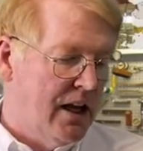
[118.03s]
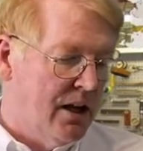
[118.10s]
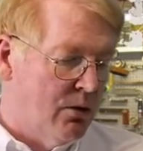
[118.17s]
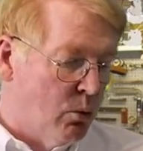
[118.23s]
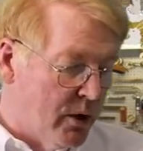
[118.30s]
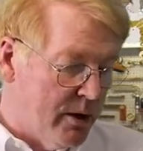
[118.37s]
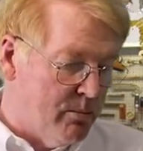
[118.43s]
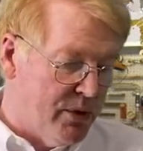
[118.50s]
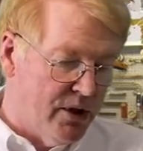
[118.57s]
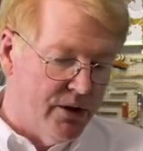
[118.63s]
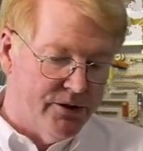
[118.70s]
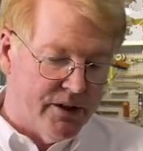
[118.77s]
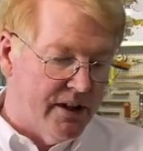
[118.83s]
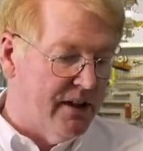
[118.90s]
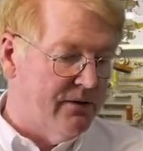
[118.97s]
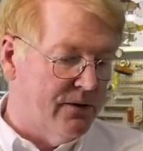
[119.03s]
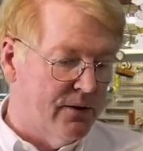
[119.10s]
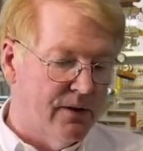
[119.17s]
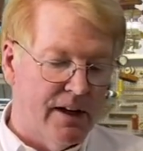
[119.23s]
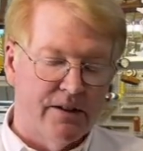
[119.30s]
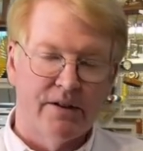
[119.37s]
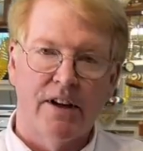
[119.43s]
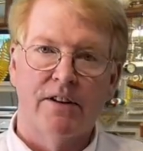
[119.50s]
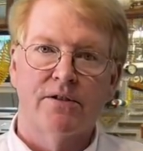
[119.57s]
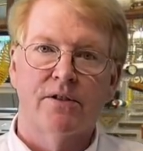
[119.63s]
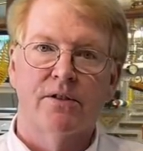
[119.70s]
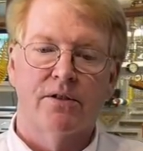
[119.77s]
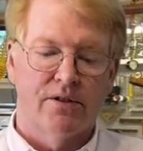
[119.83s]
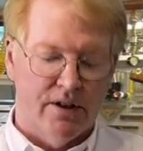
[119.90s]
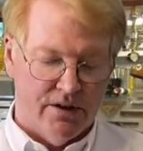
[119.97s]
We built an infrared
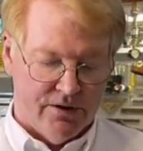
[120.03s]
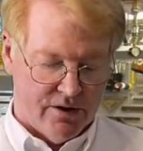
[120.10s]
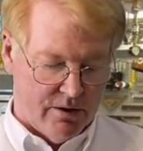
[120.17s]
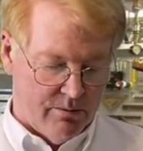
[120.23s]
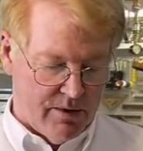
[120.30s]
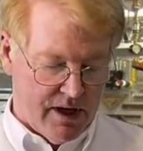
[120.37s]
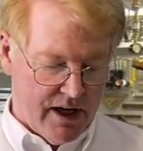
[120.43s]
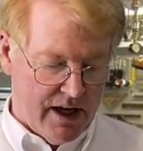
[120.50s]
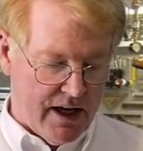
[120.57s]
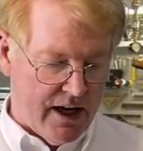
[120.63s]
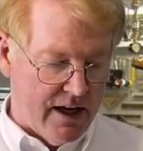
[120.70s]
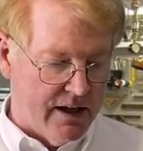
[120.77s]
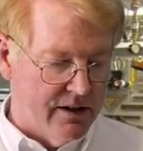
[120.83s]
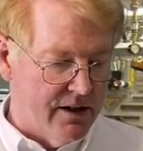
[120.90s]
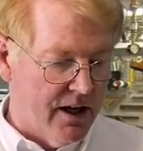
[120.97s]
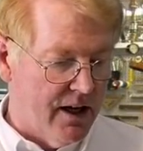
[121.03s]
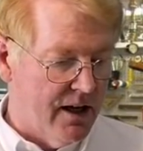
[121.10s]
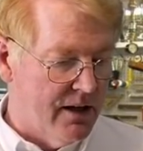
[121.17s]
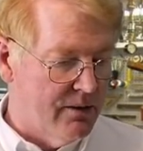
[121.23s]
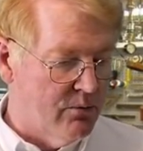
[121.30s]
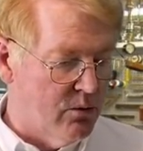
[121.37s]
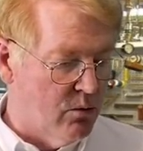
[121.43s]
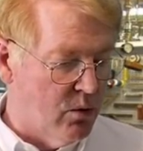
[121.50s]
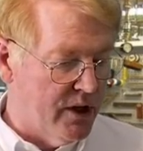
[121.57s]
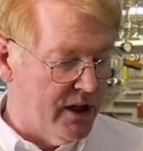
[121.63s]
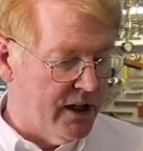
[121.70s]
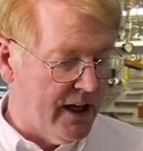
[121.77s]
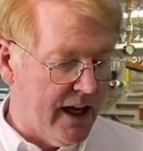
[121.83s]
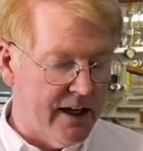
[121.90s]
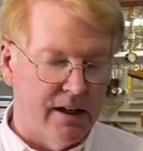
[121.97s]
sensor system, and
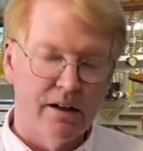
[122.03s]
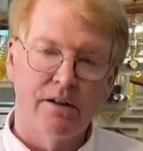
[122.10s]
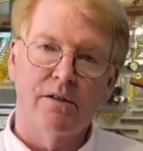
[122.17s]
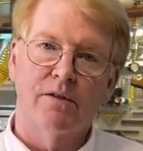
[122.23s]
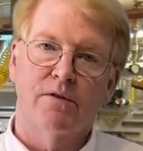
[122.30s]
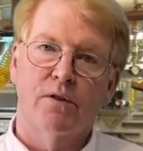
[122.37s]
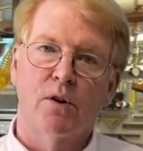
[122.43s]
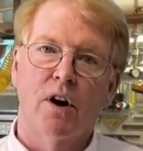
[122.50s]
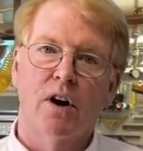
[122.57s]
we had it for